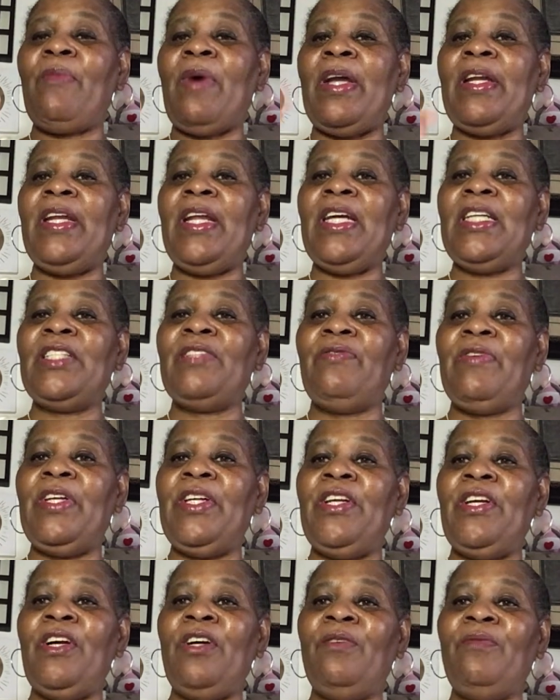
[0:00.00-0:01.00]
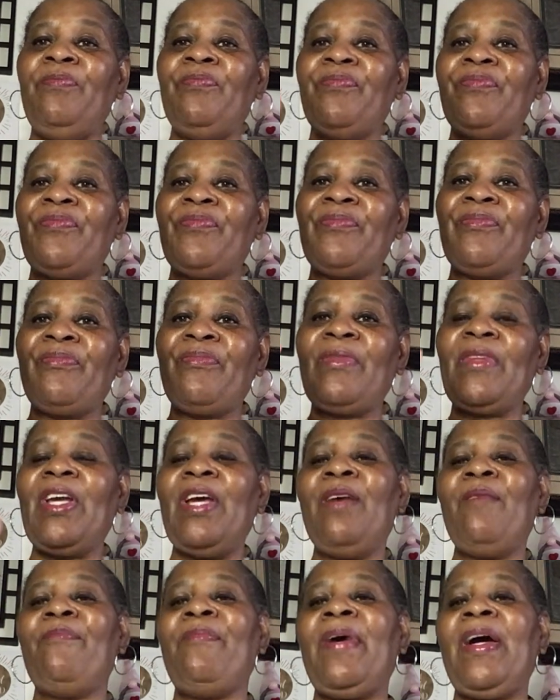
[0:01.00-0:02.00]
my next video,
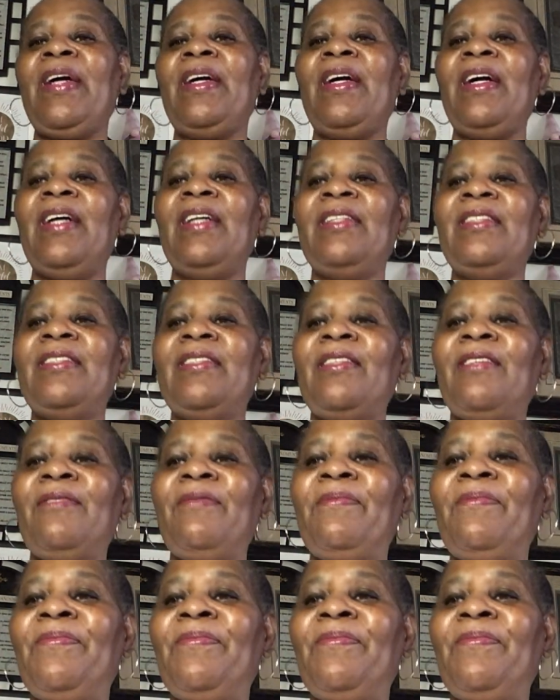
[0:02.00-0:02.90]
bye, guys.